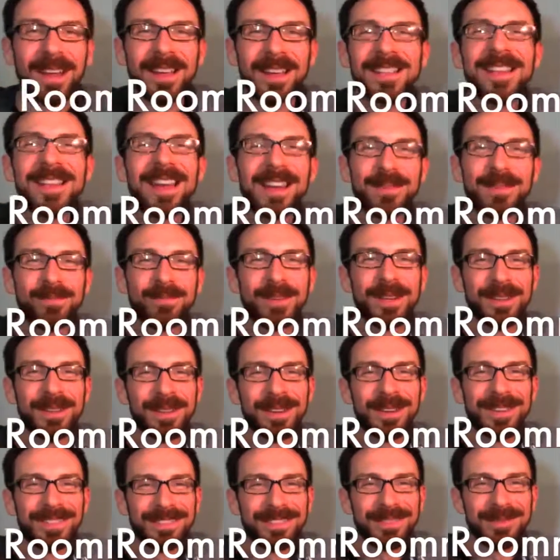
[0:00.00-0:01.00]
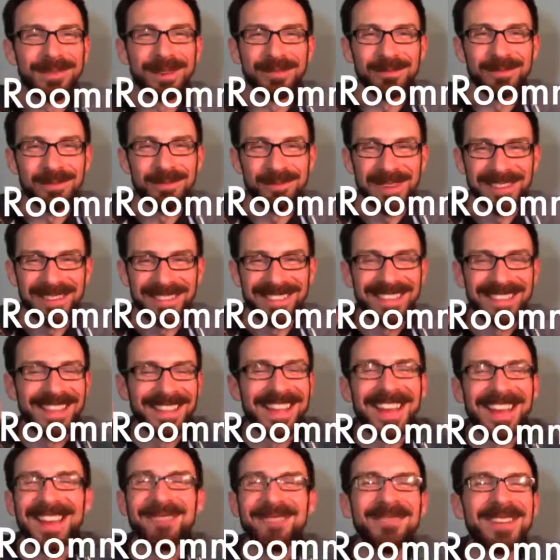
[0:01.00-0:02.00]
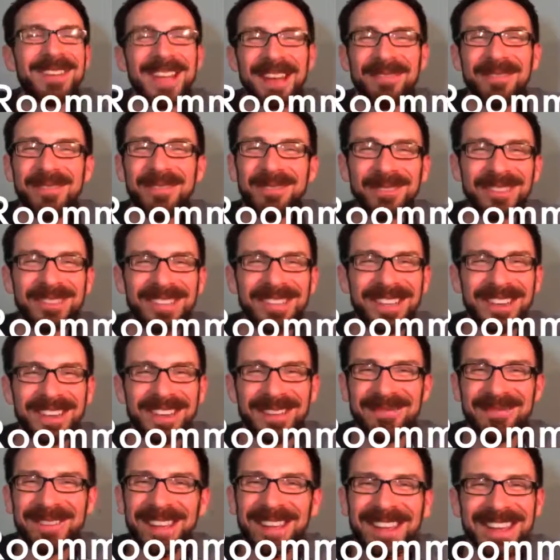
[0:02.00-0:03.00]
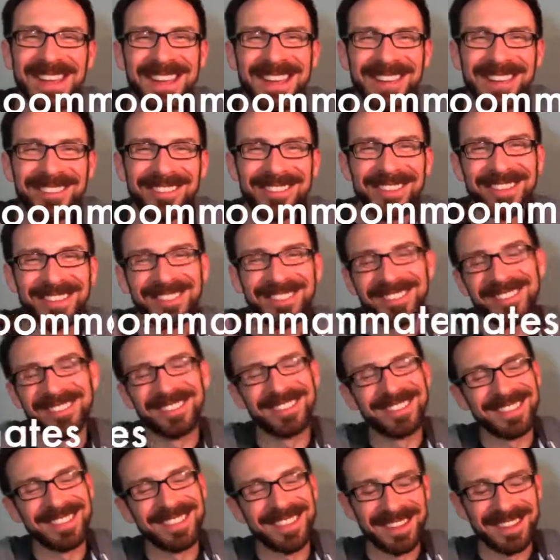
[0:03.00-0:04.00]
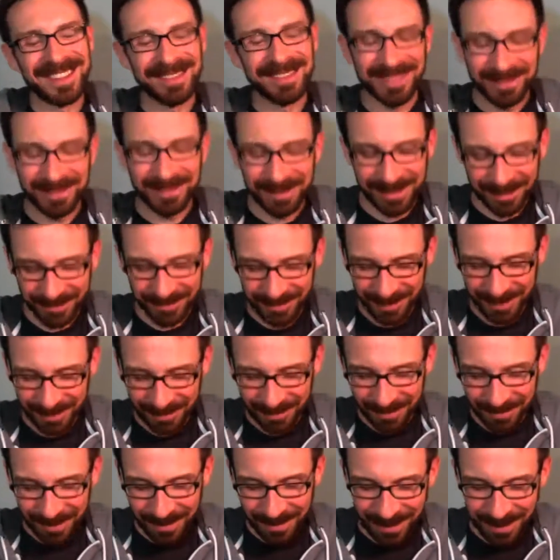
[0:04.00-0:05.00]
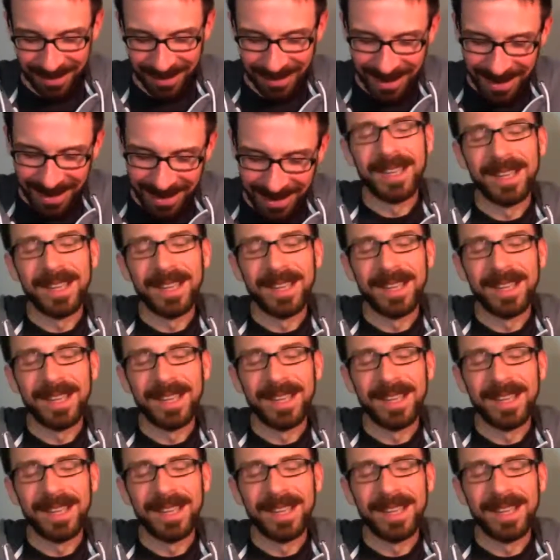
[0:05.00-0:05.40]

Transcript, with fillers: Yeah, I'd bring nuggets to my roommates and we'd have a good time. Hand gestures and everybody's feeling fine.